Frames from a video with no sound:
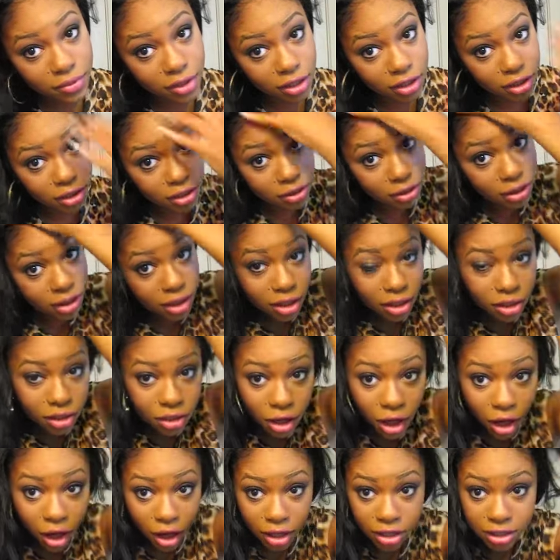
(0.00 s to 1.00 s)
You can
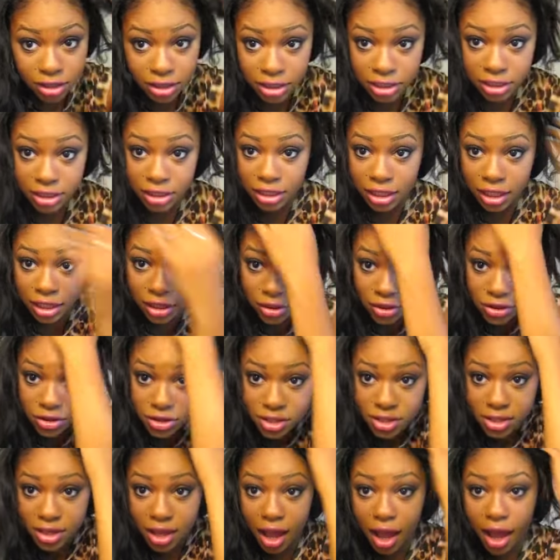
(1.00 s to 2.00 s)
toss it to either
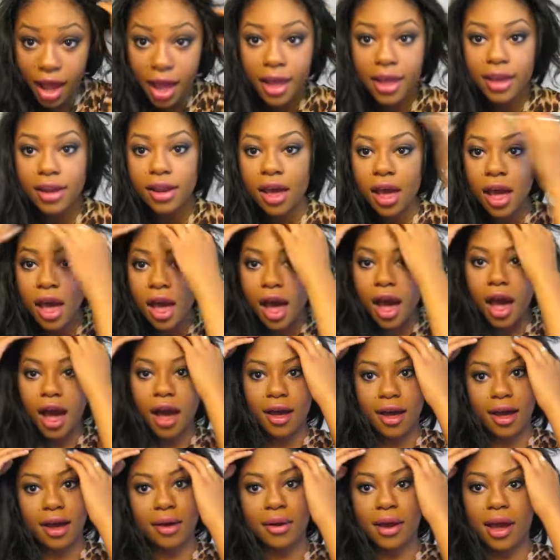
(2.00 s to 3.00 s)
side,
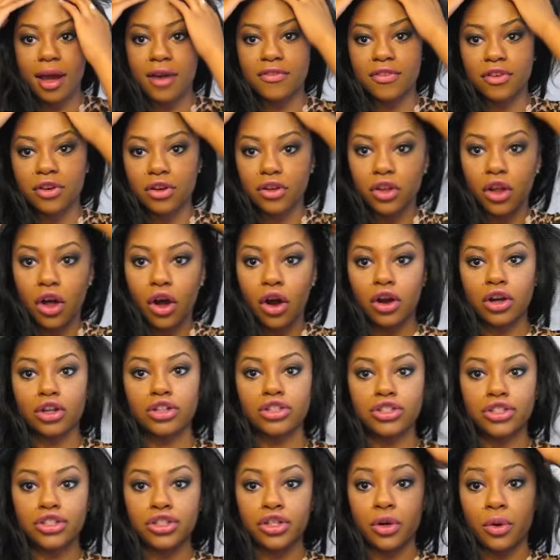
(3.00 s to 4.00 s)
however
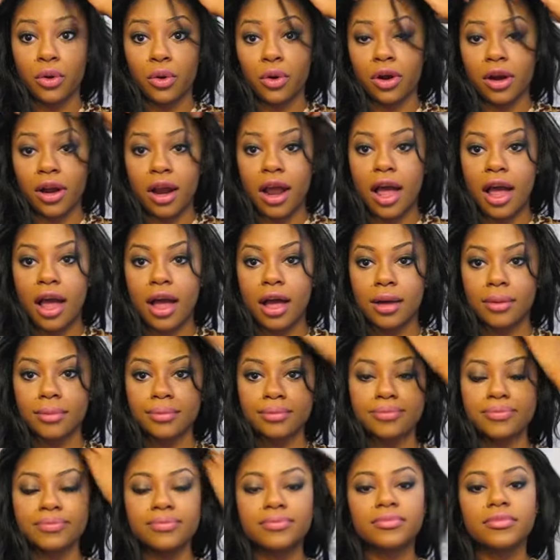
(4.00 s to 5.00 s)
large your
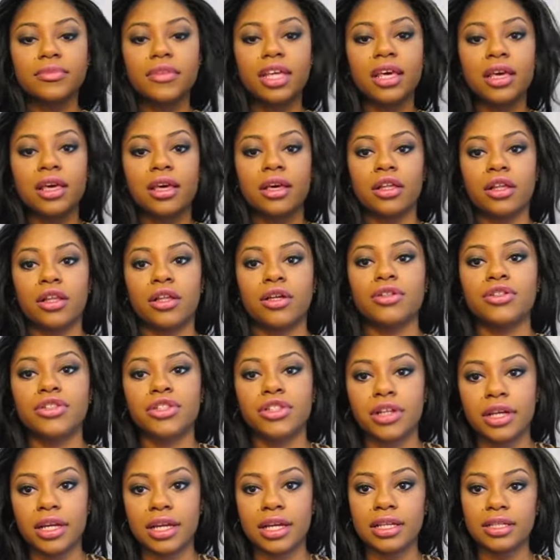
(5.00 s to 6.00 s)

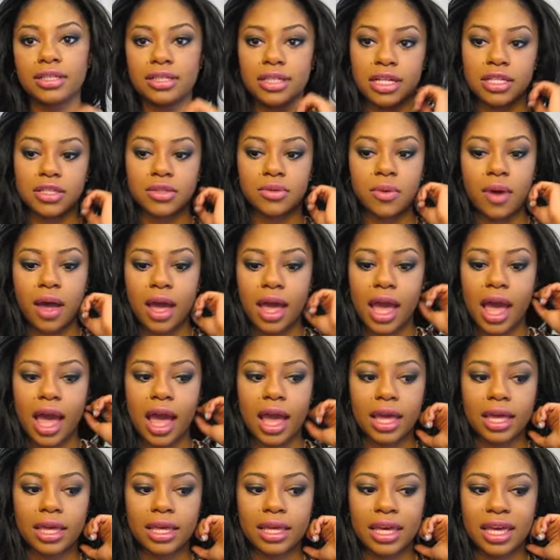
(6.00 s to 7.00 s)
closure is. That's why
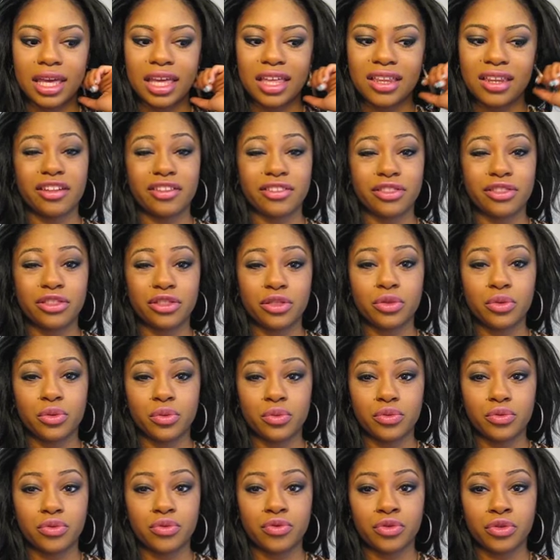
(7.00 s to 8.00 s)
I get
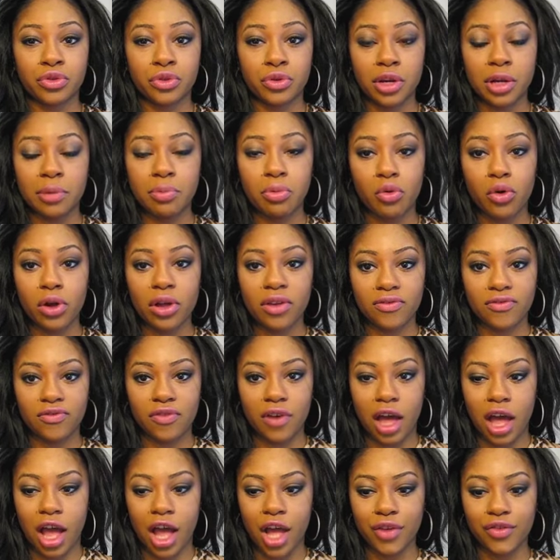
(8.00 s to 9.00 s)

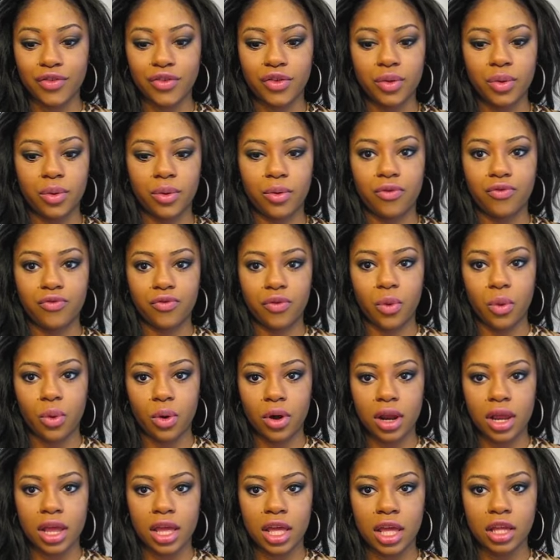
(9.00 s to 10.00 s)
3.5 to a
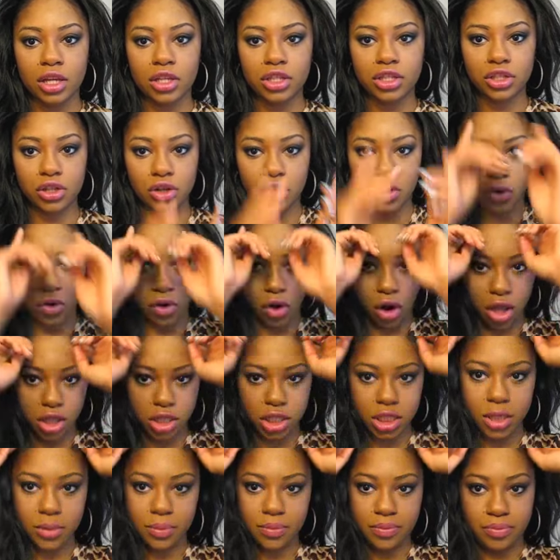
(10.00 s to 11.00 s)
4 inch
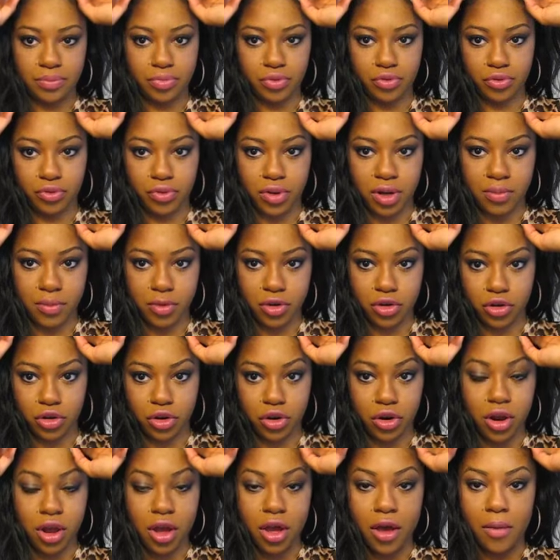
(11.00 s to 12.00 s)
across the
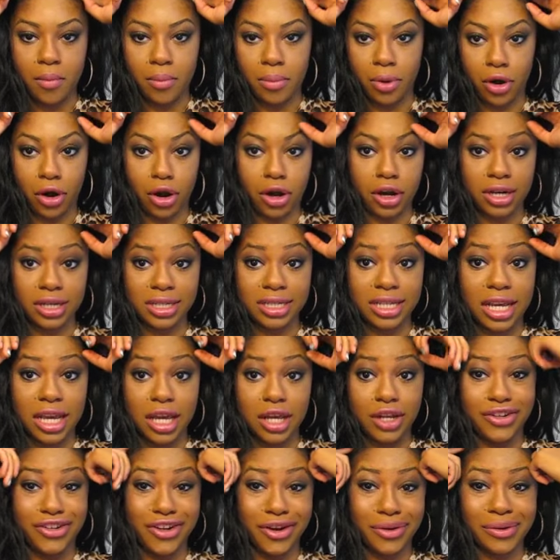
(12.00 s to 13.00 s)
perimeter part.
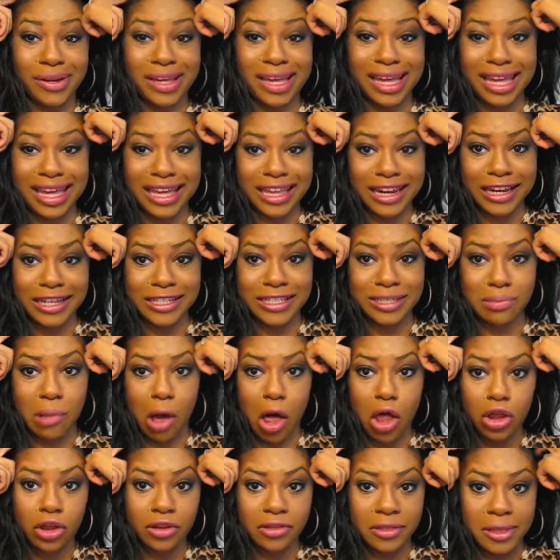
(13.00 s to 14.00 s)
Don't get any
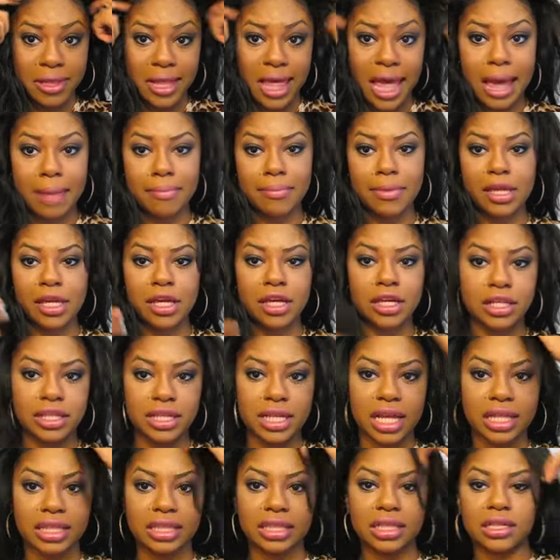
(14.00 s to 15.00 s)
smaller than that because
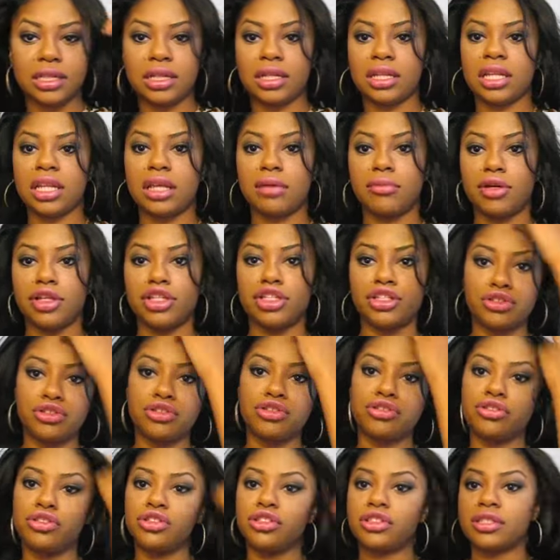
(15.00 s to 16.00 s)
that's going to limit you
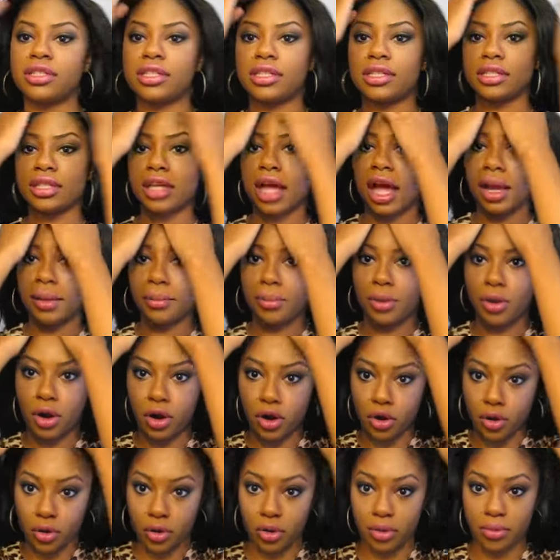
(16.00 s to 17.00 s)
to just the side
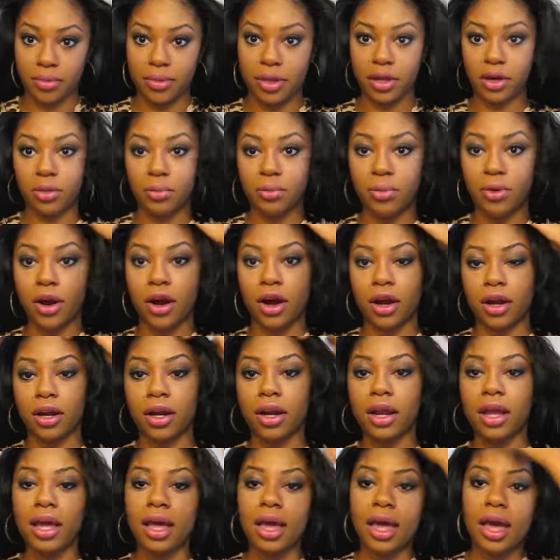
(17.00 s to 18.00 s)
part or middle
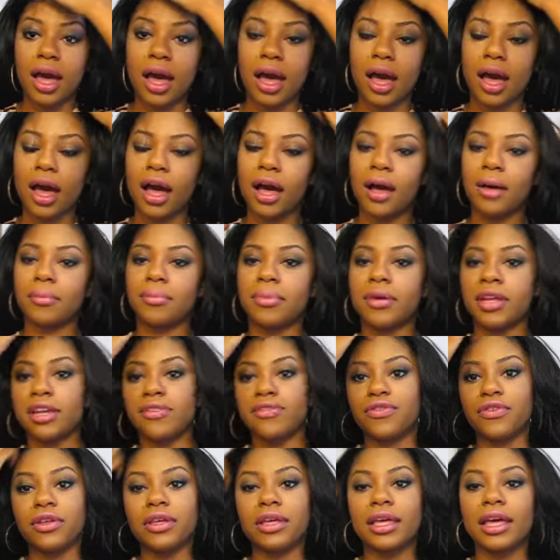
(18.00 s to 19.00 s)
part. But
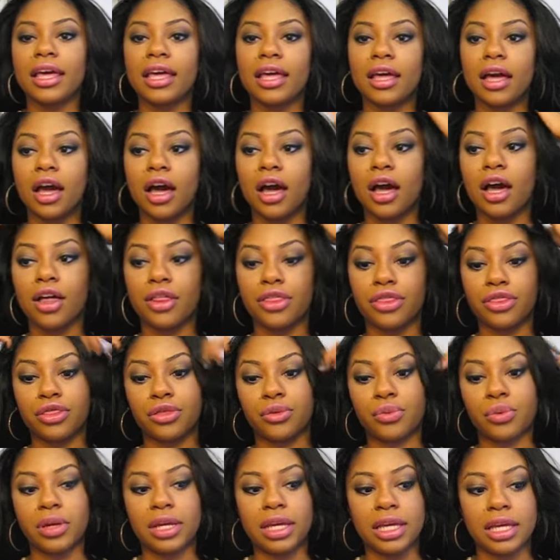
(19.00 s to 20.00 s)
if you get a
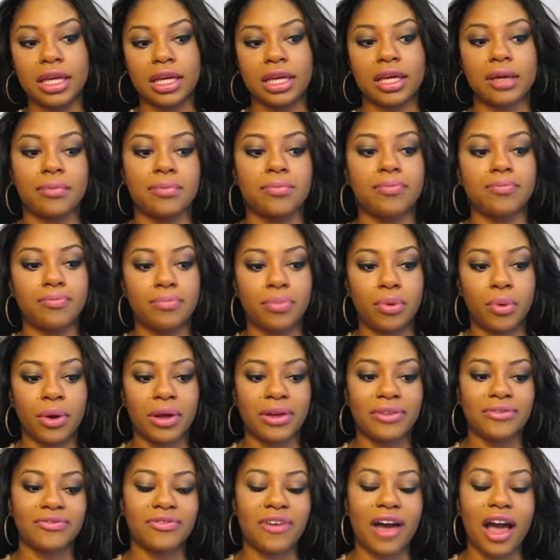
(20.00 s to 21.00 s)

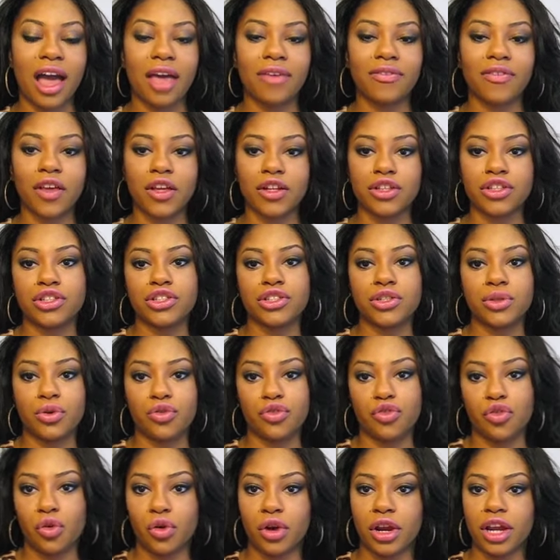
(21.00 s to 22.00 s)
3.5 inch to a
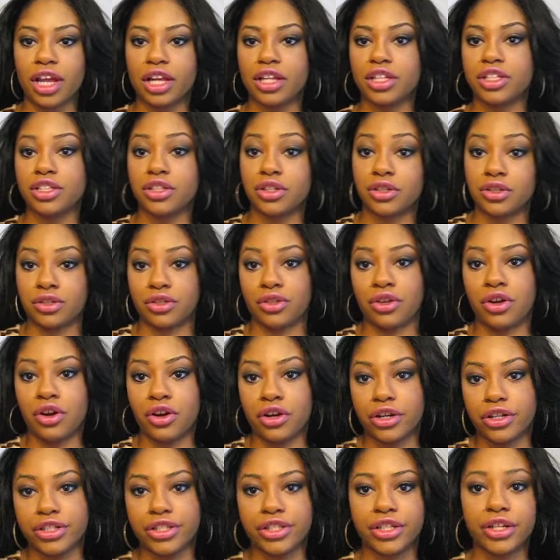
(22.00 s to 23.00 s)
4 inch or
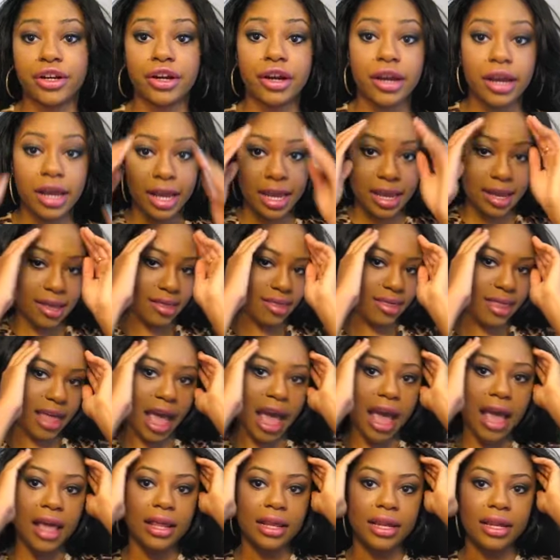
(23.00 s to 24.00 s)
larger,
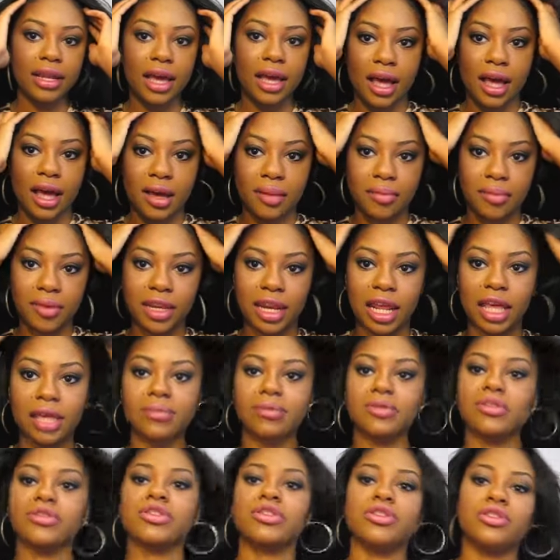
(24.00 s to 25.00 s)
that
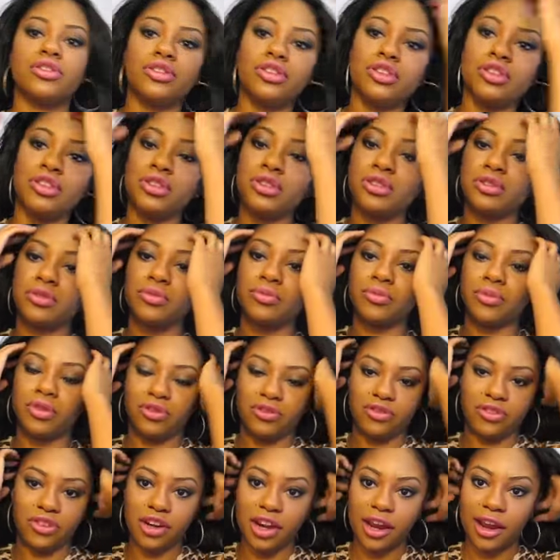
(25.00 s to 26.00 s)
enables you to
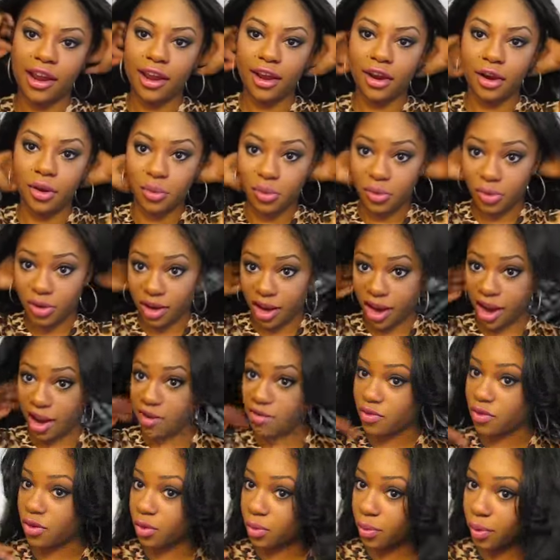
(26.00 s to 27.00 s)
move your hair
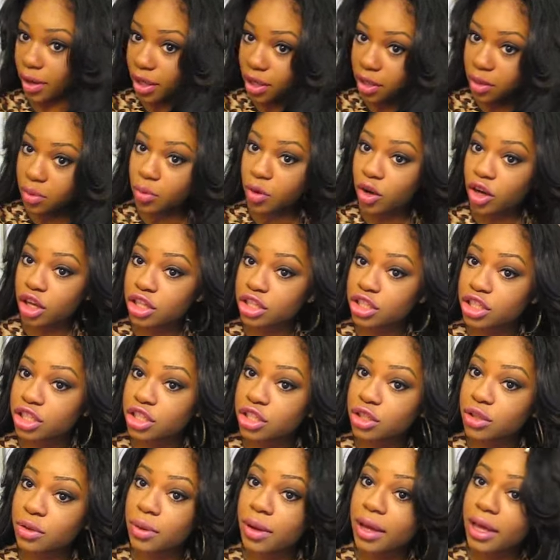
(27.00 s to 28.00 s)
wherever way you want
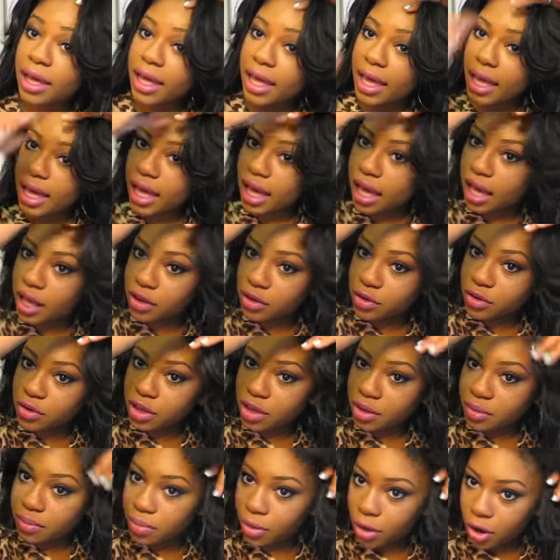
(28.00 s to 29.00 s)
to, and you
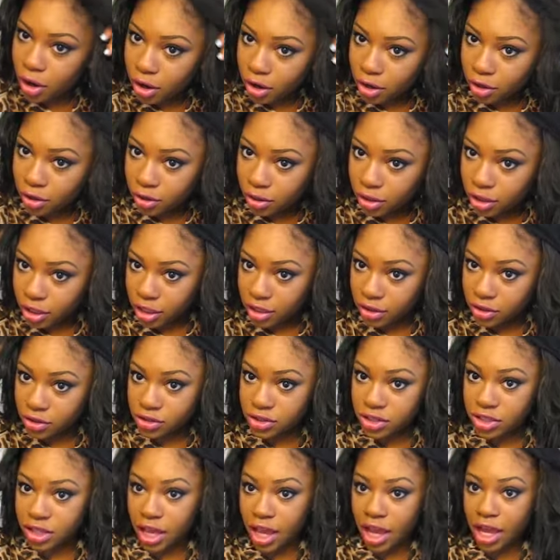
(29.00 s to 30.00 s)
can part it on either
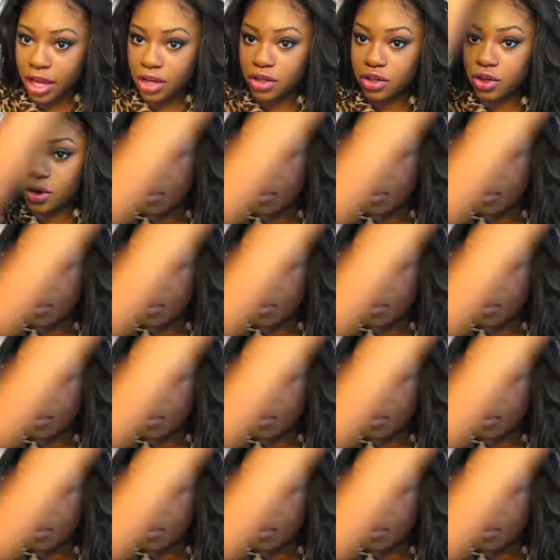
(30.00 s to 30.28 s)
side.